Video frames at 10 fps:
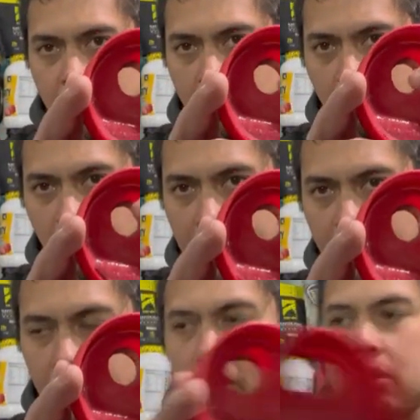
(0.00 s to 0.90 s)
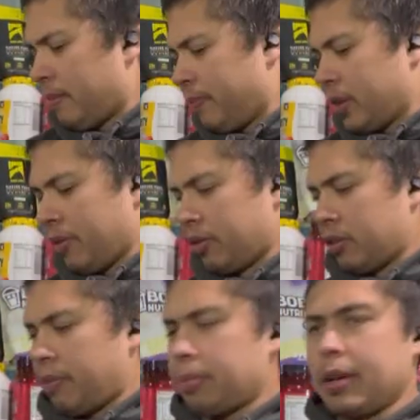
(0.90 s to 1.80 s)
right there. For a
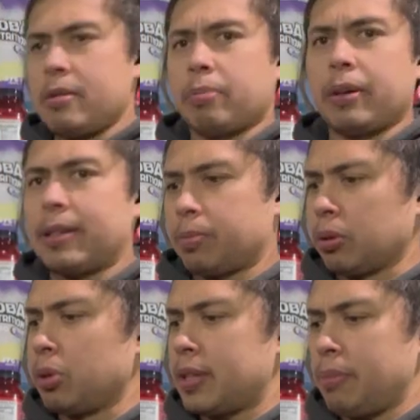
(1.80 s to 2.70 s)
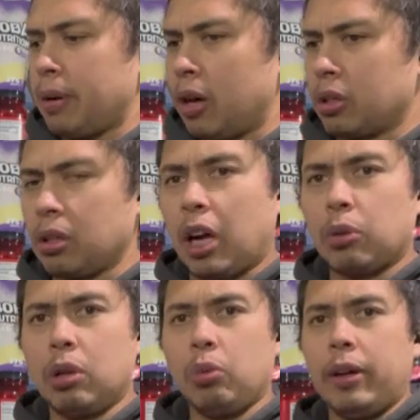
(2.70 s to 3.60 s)
premium price protein powder,
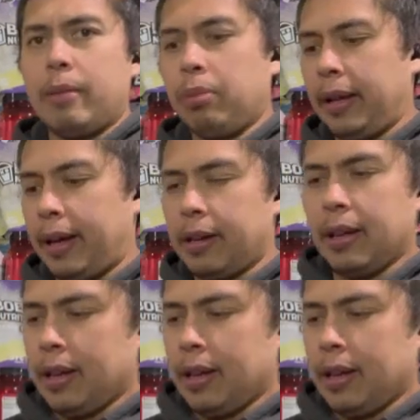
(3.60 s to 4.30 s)
R1 Whey Blend